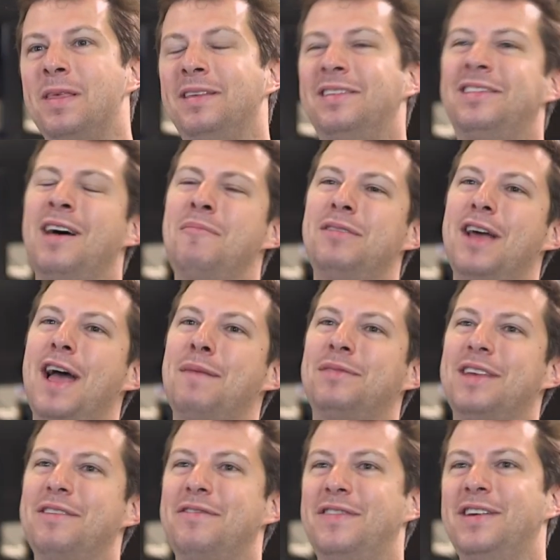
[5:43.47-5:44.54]

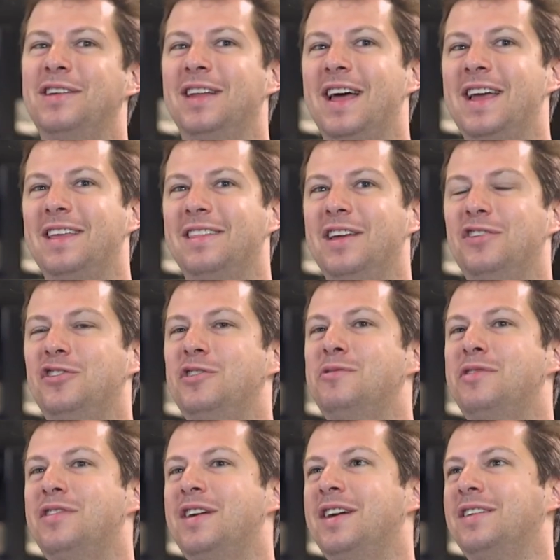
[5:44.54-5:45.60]
sometimes I feel like they do
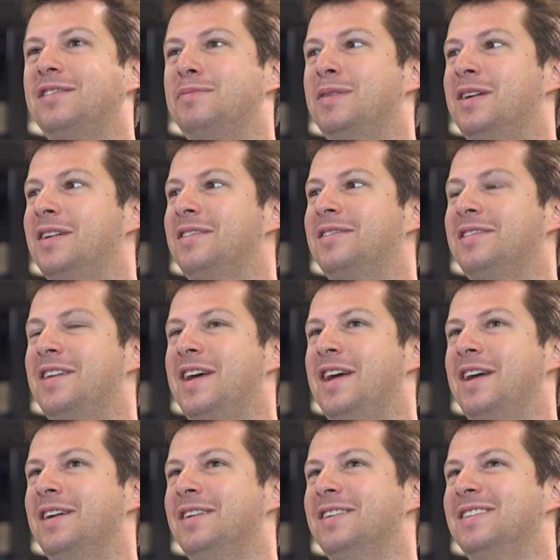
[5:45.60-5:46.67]
things because
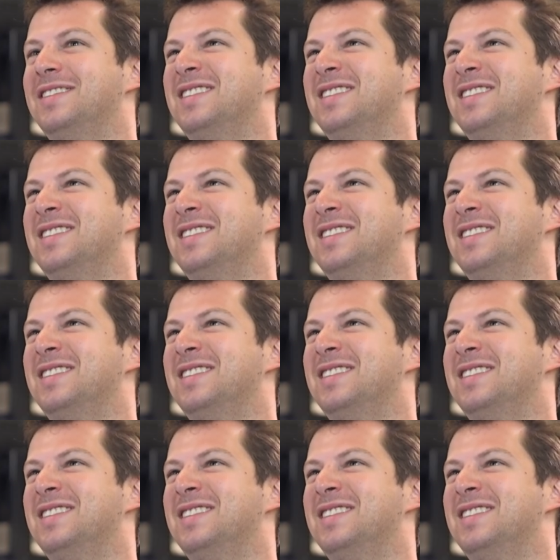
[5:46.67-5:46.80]
they